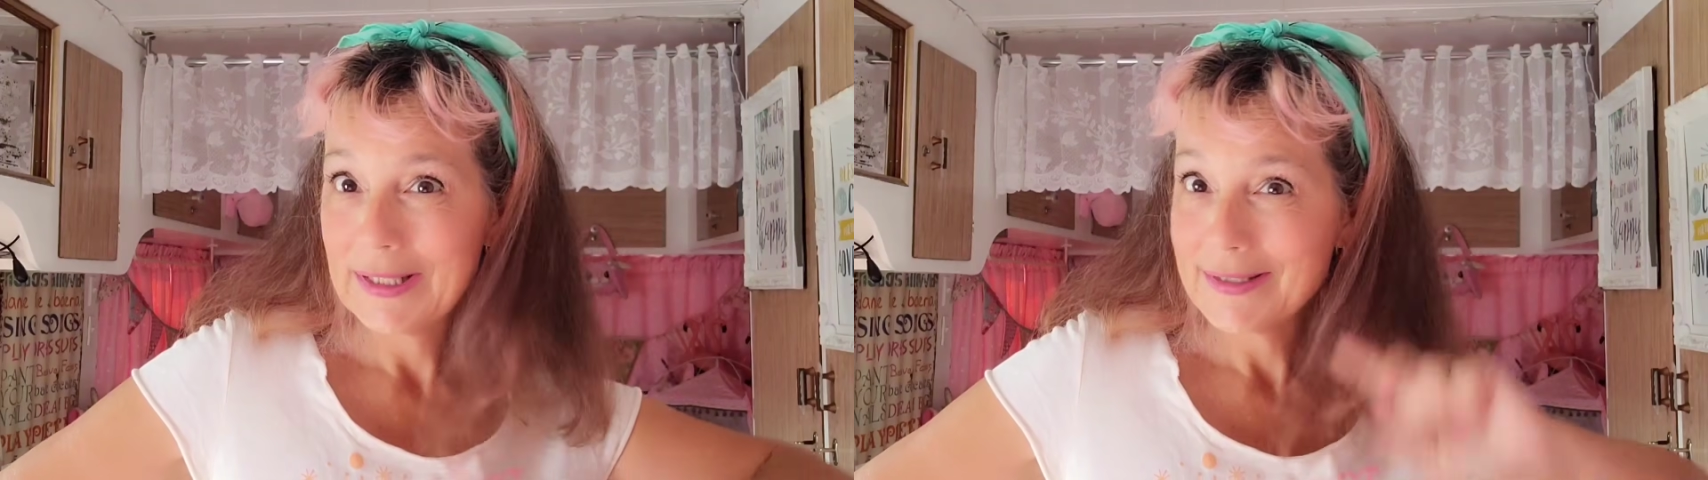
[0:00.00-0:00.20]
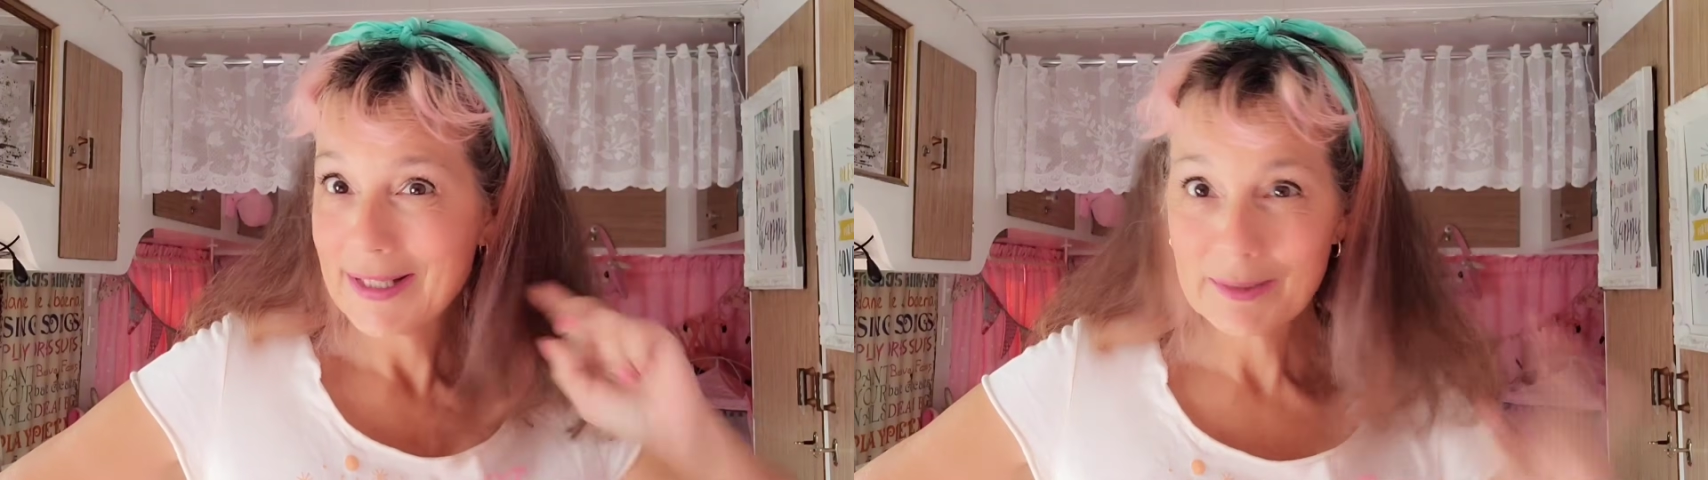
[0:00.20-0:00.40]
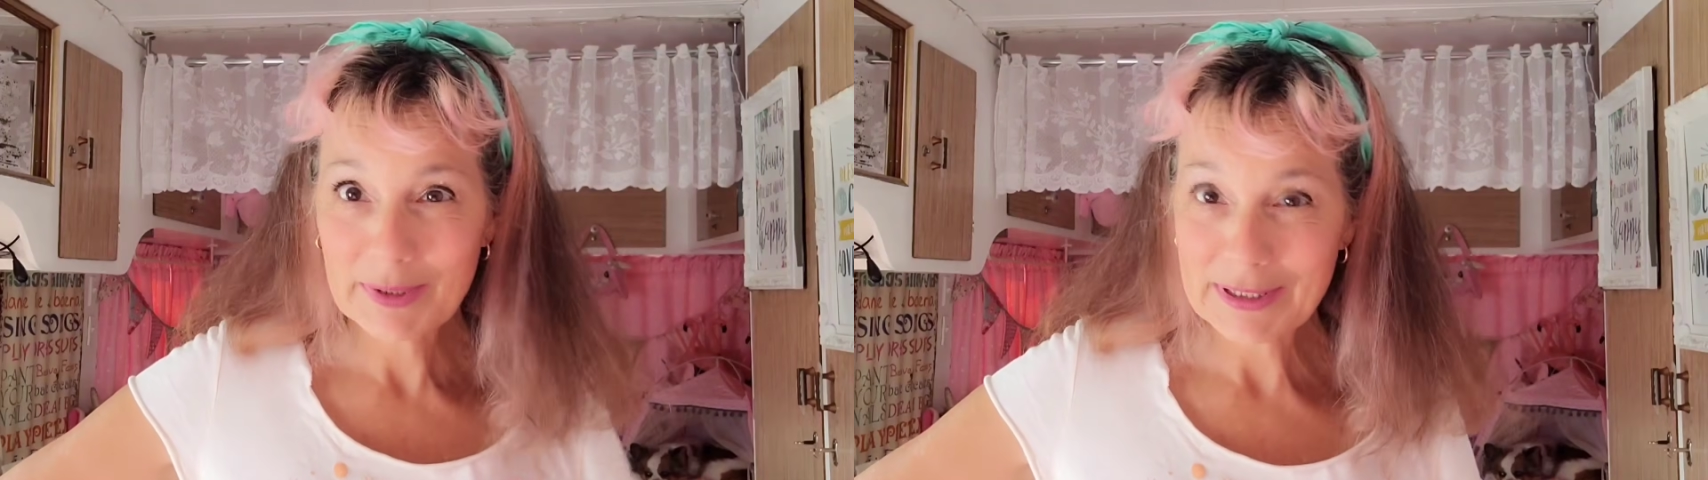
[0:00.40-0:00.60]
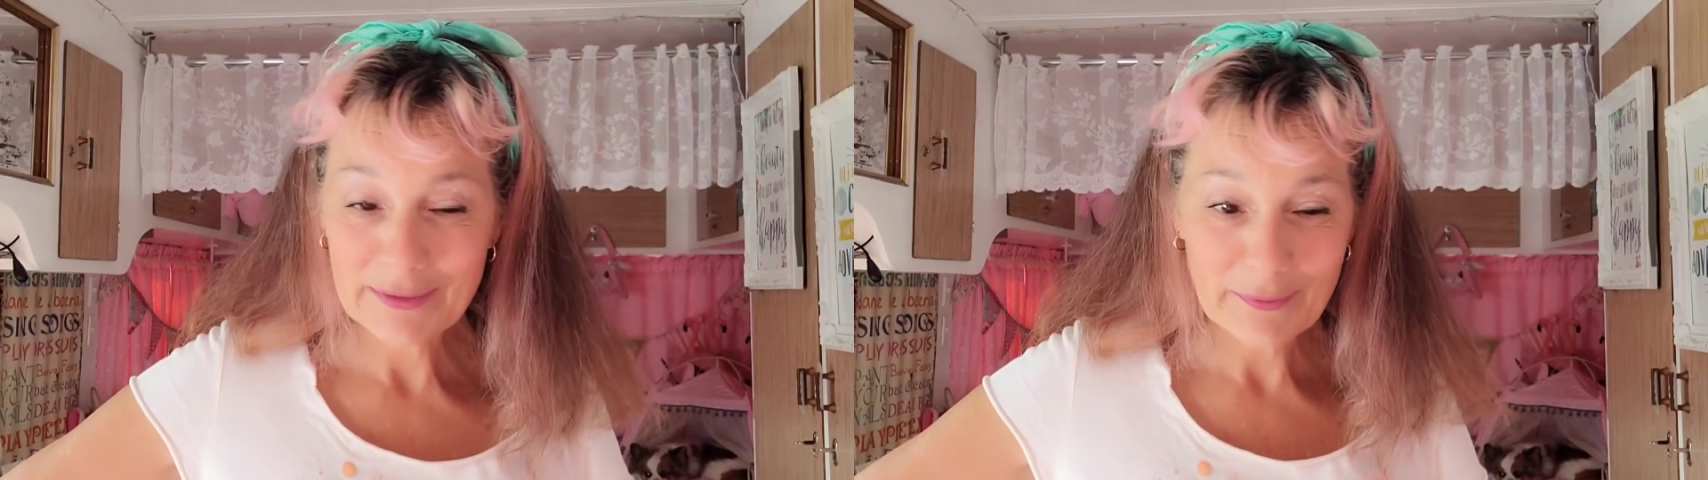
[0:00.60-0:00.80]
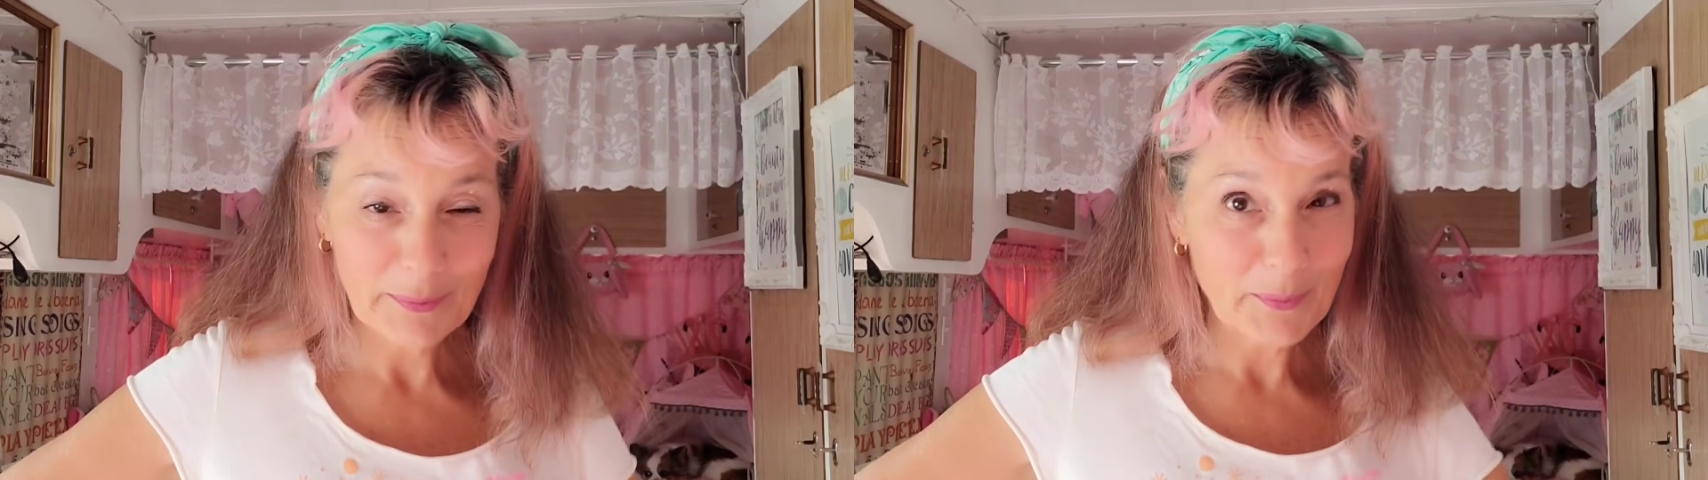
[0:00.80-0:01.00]
take Pixie
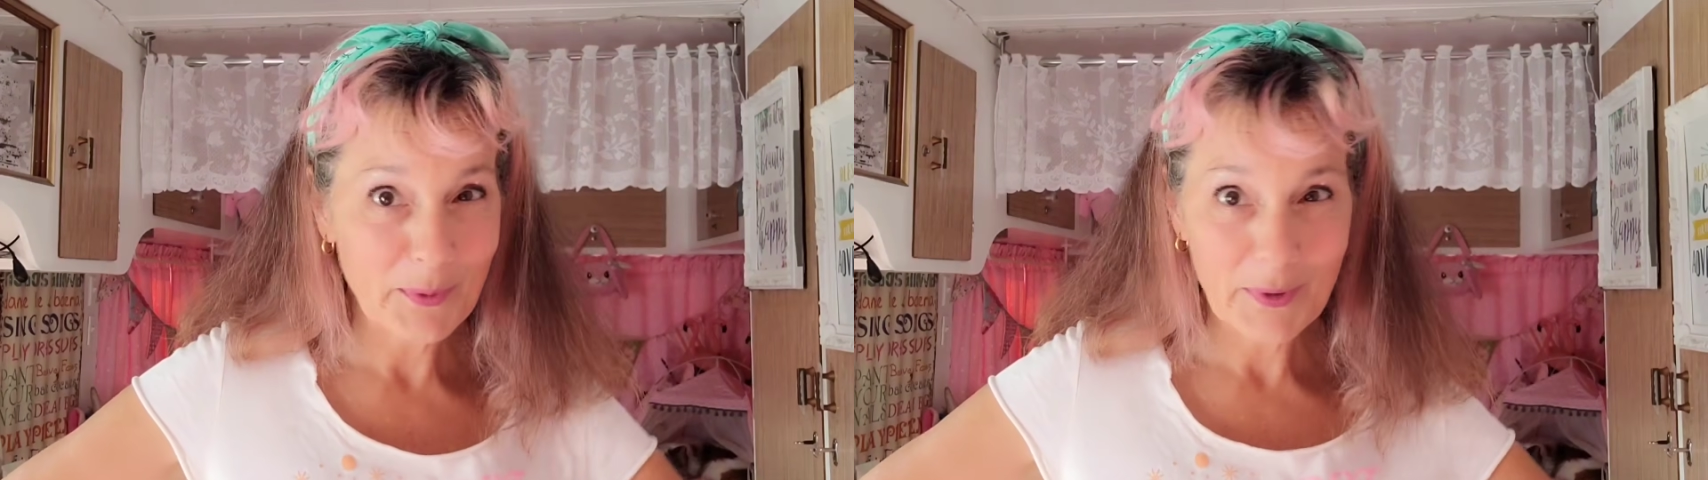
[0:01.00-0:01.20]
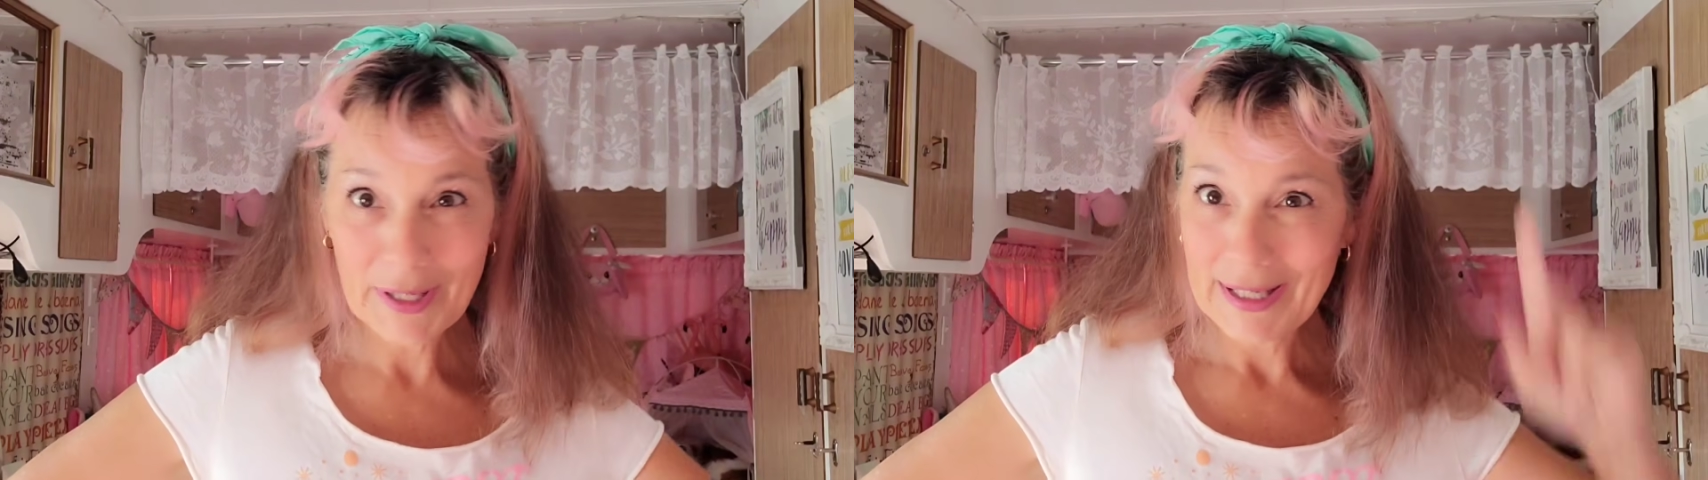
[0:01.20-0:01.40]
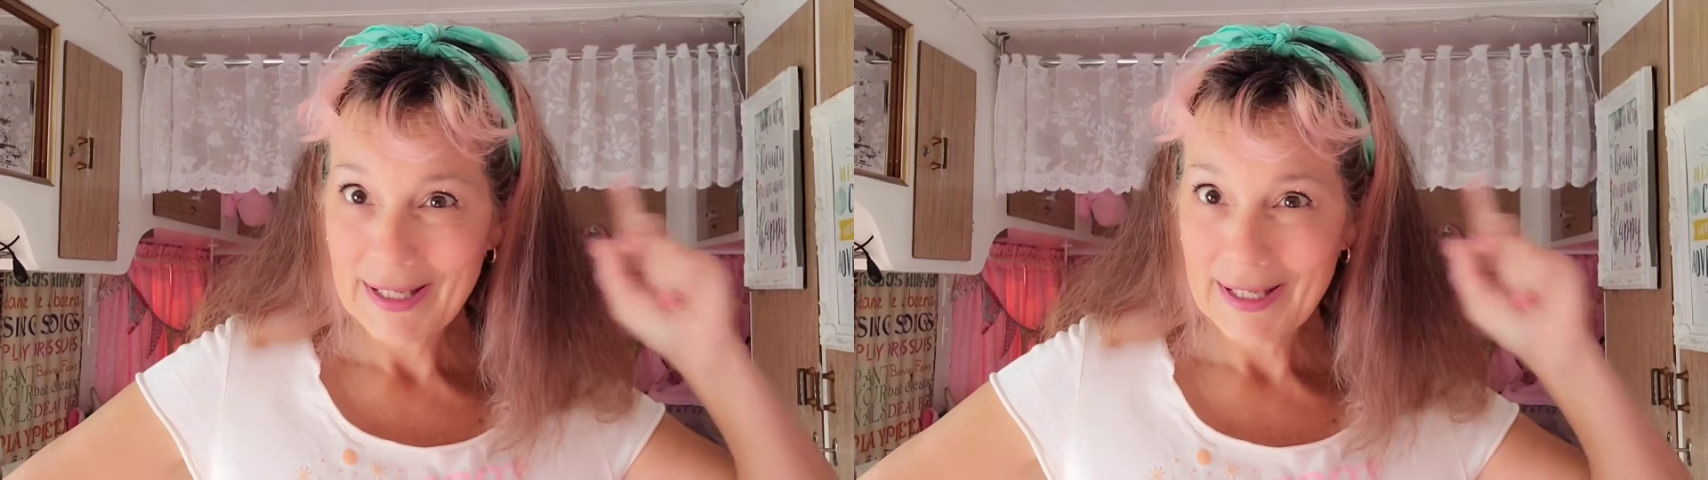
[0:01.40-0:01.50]
for a walk,